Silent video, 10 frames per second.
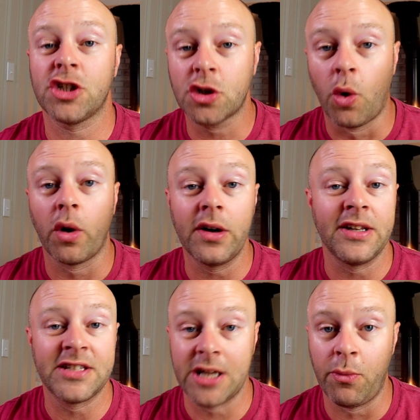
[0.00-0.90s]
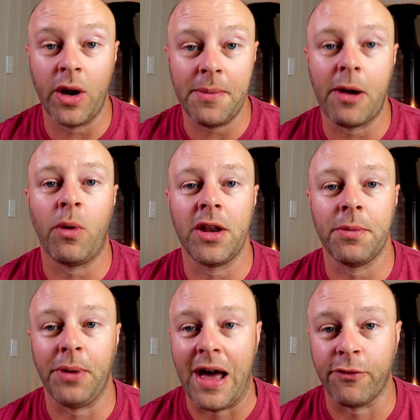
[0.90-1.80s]
scorned in some way by one of the
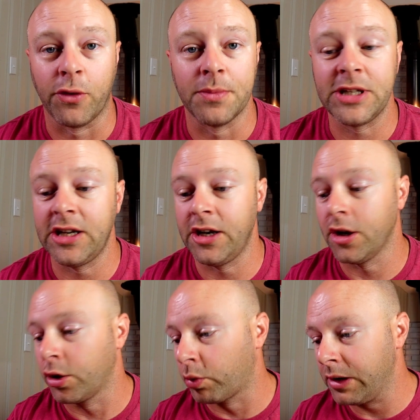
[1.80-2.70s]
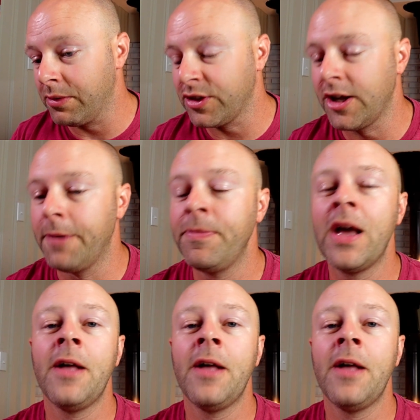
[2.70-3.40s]
platforms. They didn't agree with them.